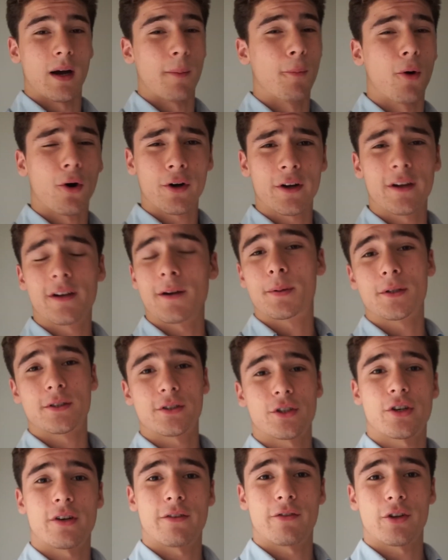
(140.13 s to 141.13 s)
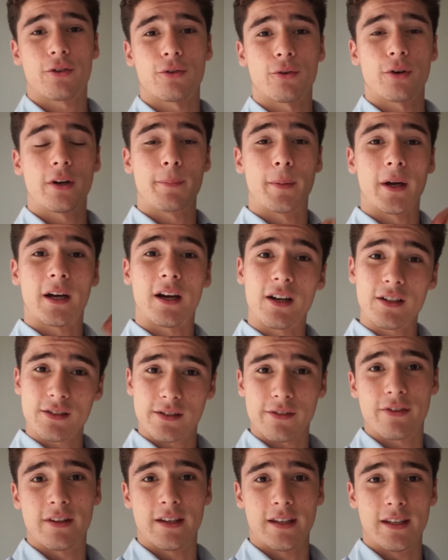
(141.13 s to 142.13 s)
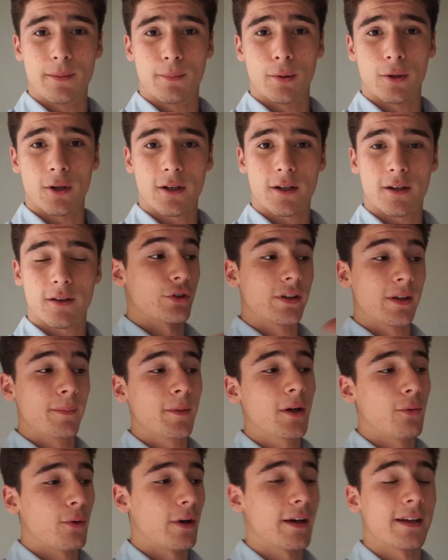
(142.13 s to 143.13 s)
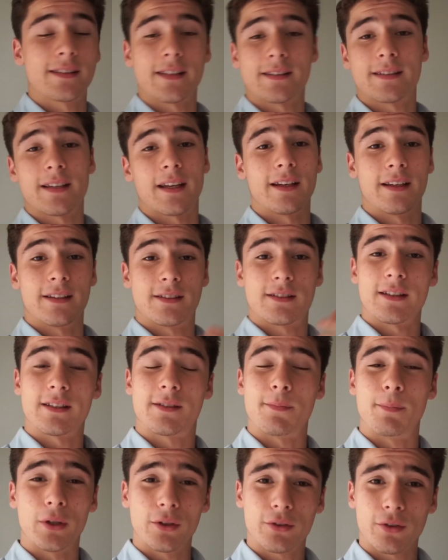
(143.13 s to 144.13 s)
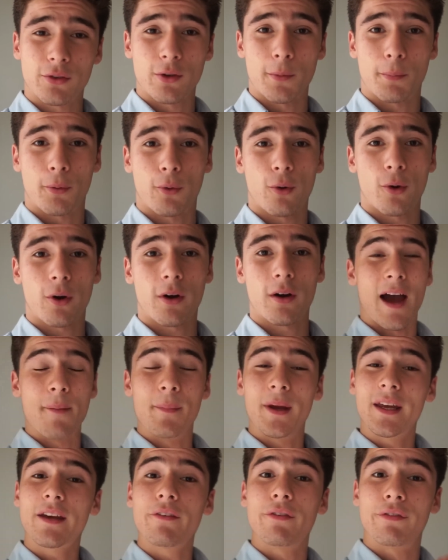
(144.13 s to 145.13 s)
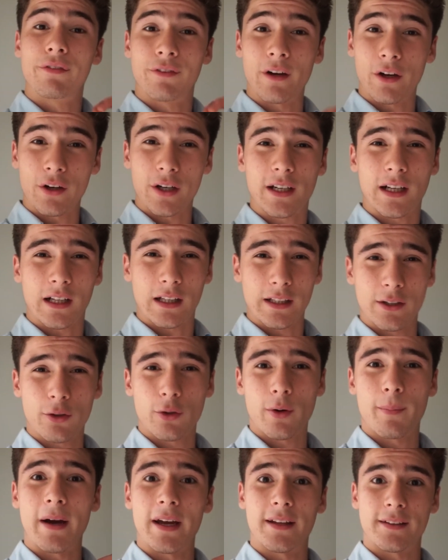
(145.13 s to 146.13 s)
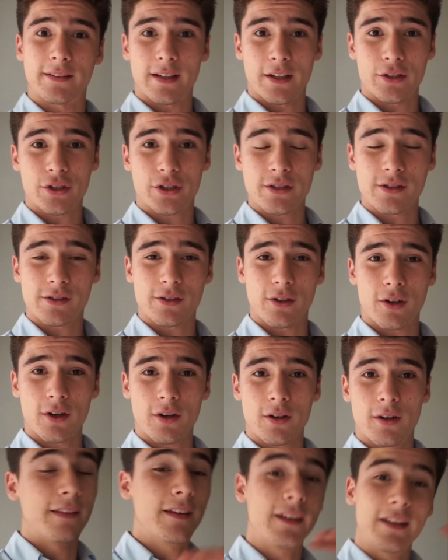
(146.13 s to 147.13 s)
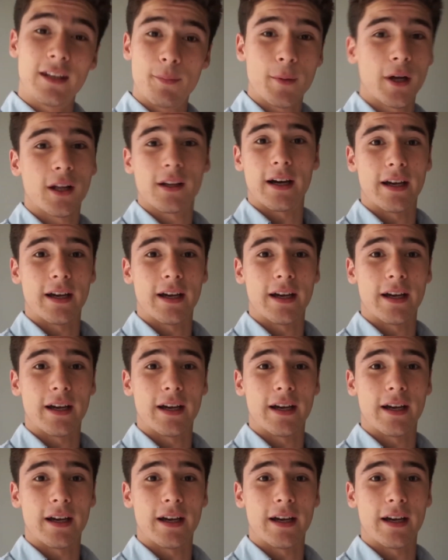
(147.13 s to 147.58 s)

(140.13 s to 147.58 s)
I'm already in a position of authority because of the ebook. So email 1, as I said, it's building rapport. I make it very clear what my intentions are. In the email,